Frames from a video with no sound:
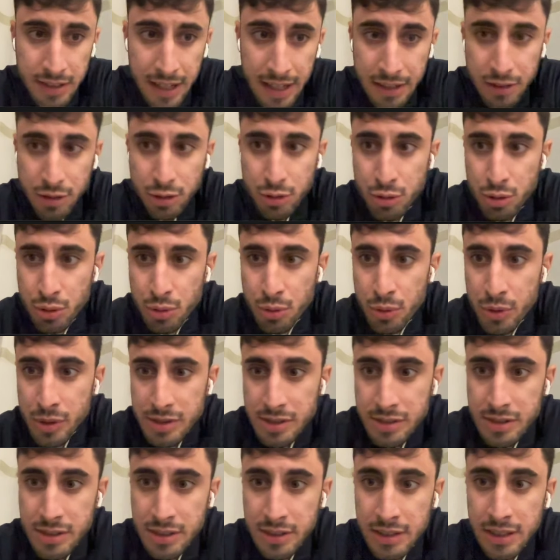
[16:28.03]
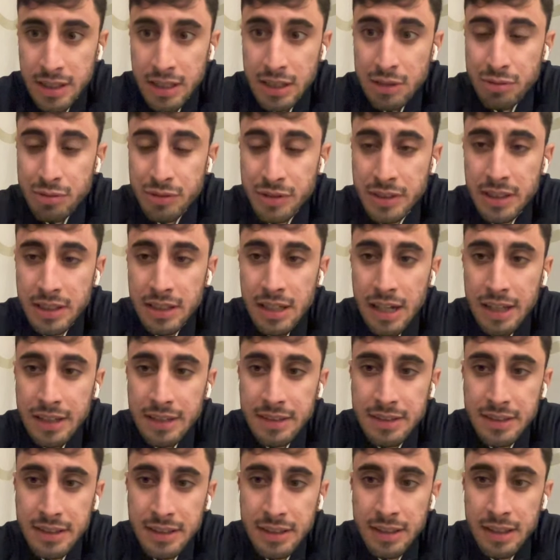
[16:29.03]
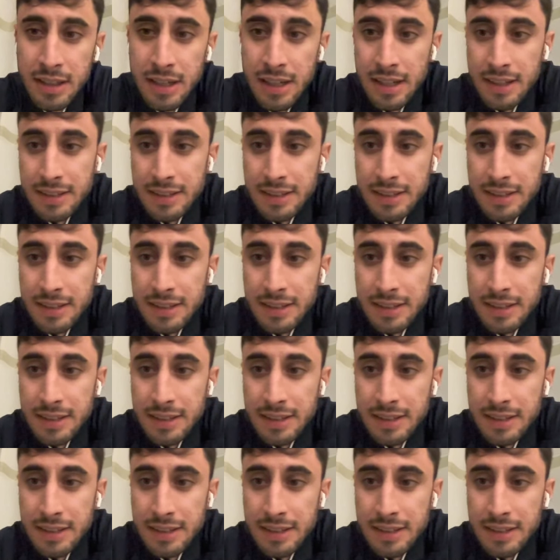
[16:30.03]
and 2 is the DNFT ID